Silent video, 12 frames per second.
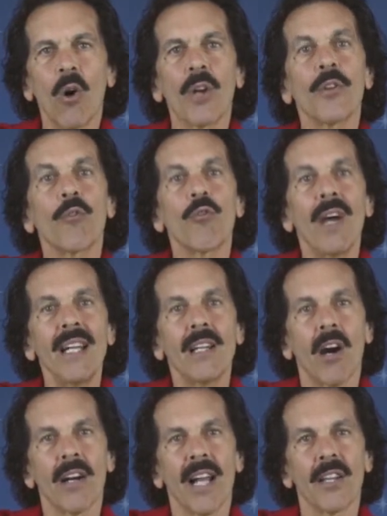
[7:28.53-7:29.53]
or the red
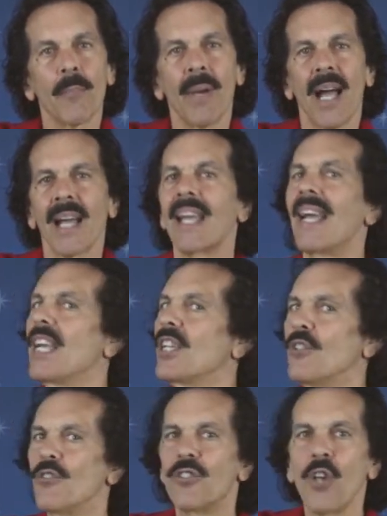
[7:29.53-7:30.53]
card on the back.
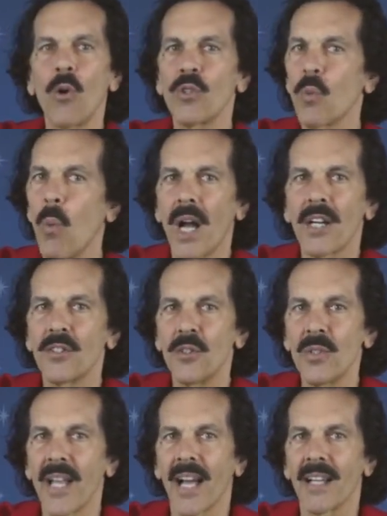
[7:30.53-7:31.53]
You don't want to
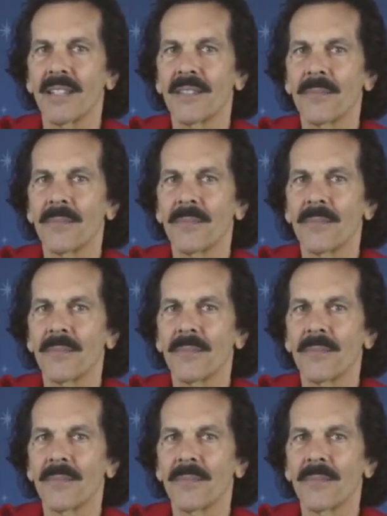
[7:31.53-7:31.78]
do that.